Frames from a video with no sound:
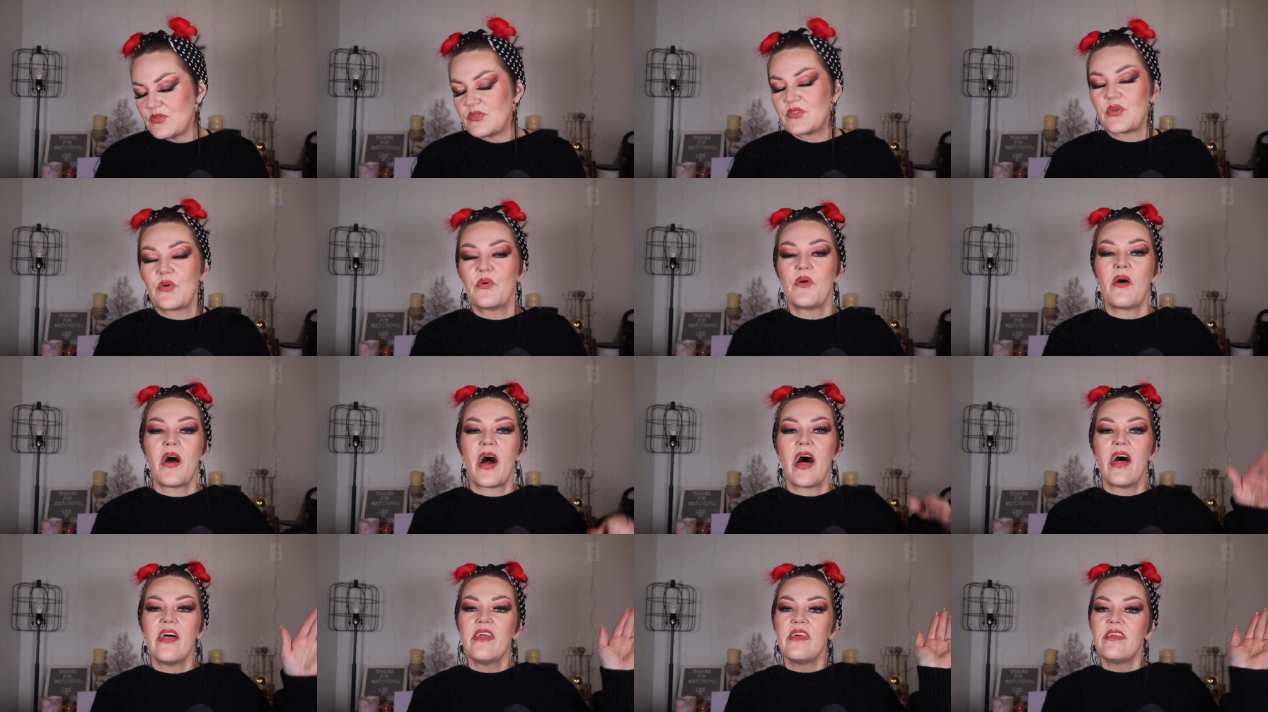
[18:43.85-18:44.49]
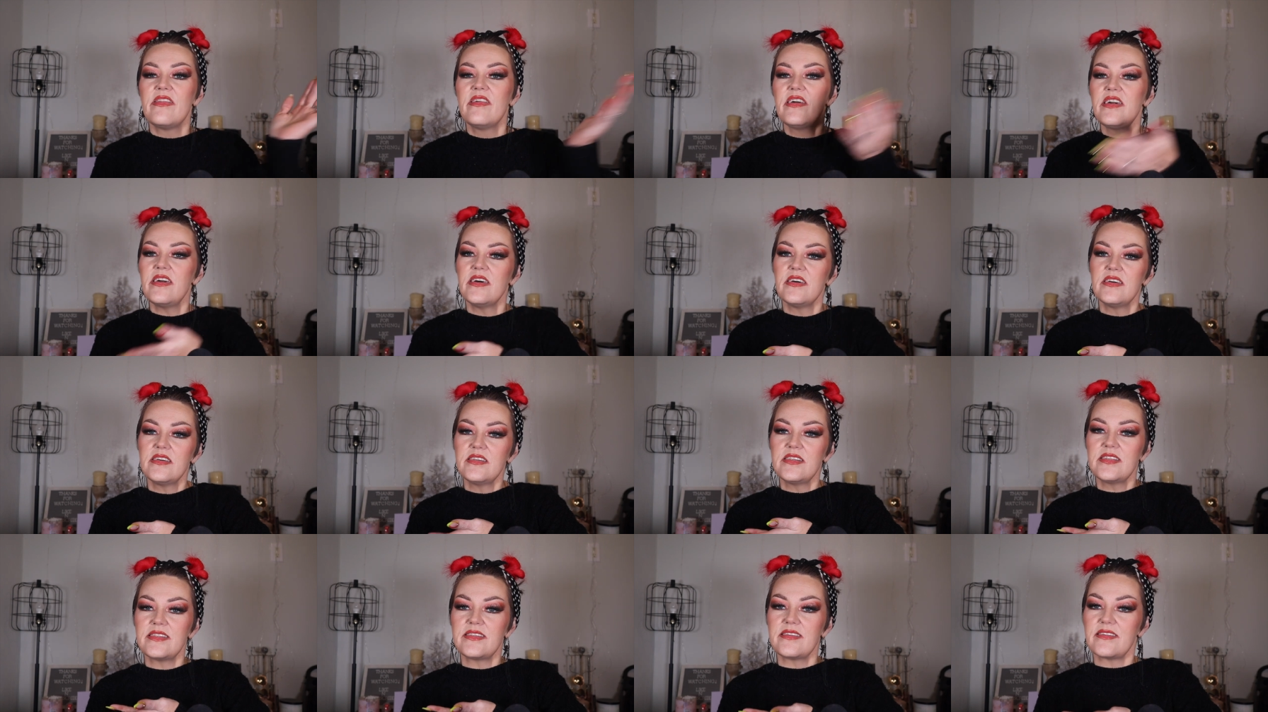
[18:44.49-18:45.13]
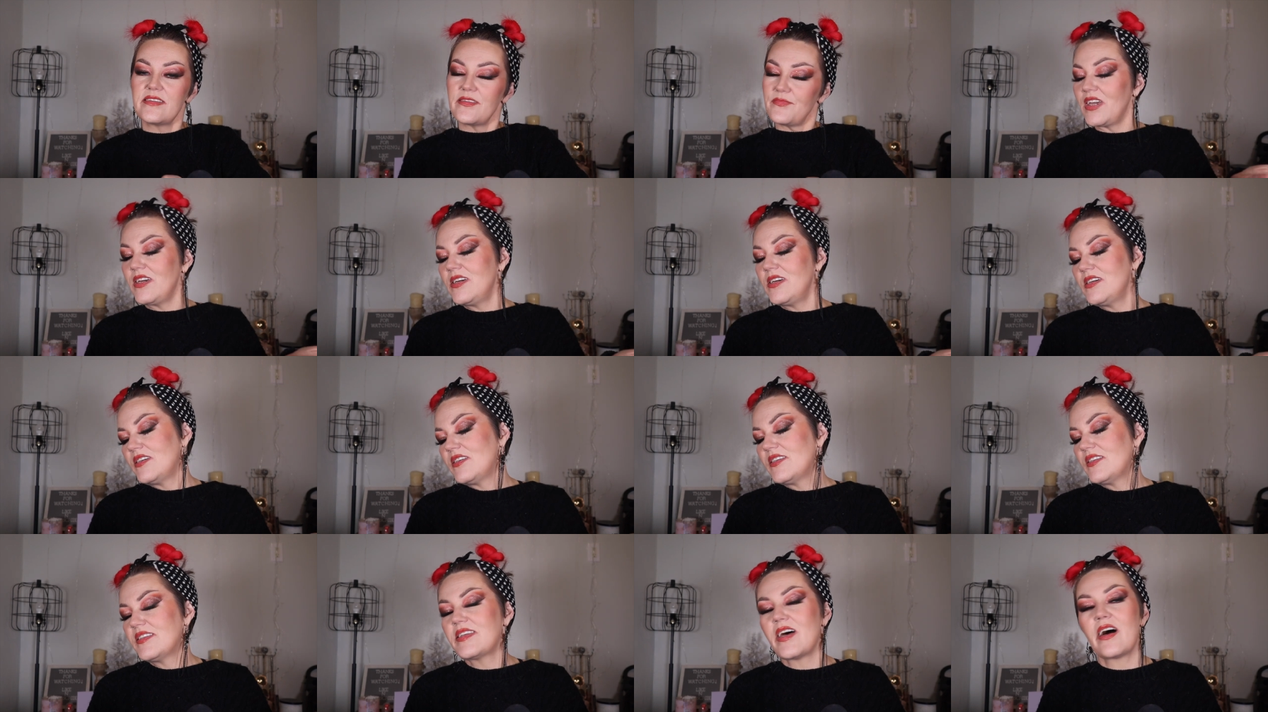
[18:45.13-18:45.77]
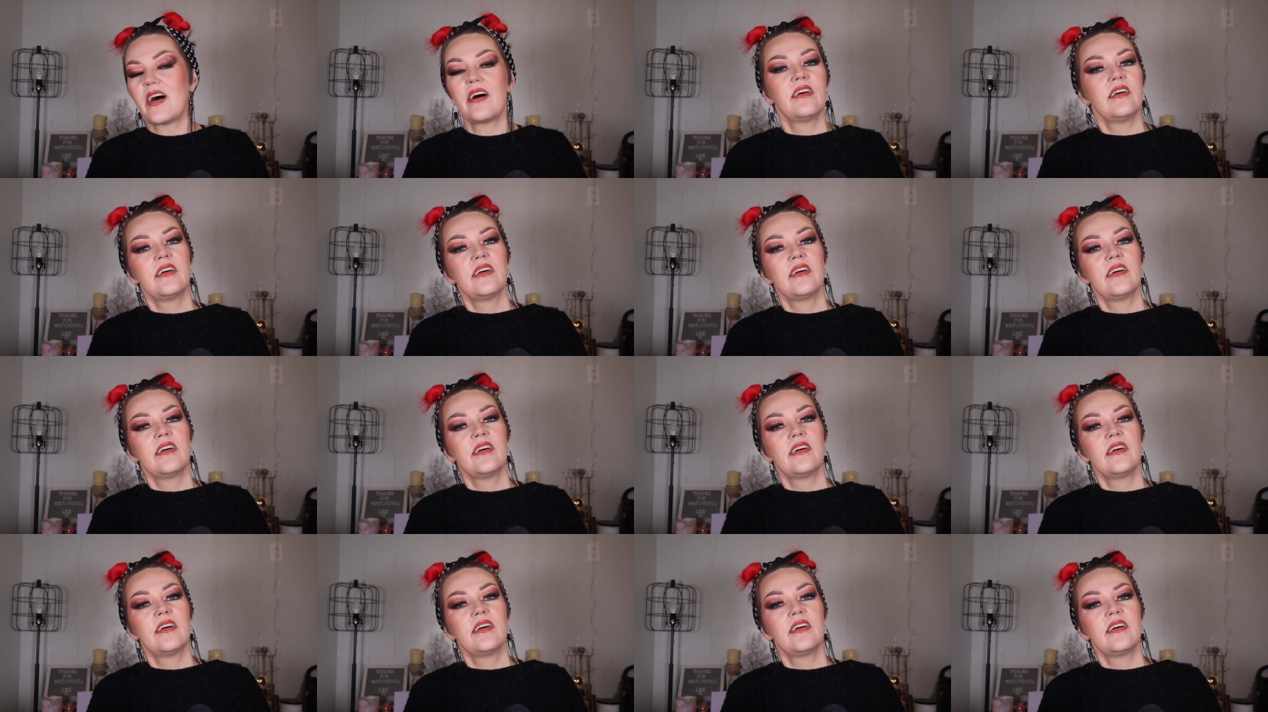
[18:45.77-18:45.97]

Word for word: So this is